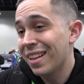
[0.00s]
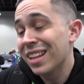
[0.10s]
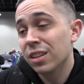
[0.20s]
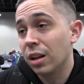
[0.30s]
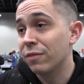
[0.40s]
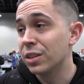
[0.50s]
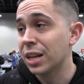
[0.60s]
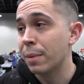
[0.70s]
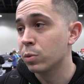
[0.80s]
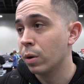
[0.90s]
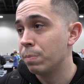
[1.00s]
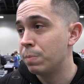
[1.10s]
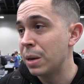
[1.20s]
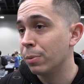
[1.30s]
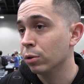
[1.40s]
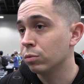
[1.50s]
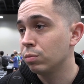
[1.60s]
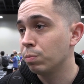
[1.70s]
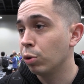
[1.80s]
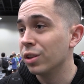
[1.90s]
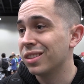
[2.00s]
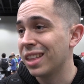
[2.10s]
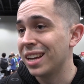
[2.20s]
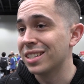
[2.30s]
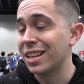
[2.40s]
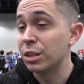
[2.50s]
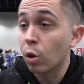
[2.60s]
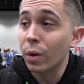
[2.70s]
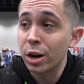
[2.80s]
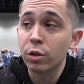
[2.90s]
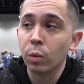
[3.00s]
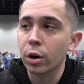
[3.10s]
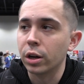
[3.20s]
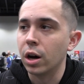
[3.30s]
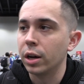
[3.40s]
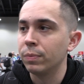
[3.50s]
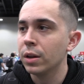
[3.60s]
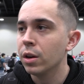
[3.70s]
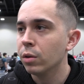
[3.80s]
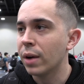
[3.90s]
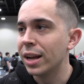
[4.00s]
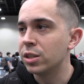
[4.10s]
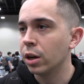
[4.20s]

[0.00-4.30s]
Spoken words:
that's oftentimes where people put things that they don't want to do the work on, right?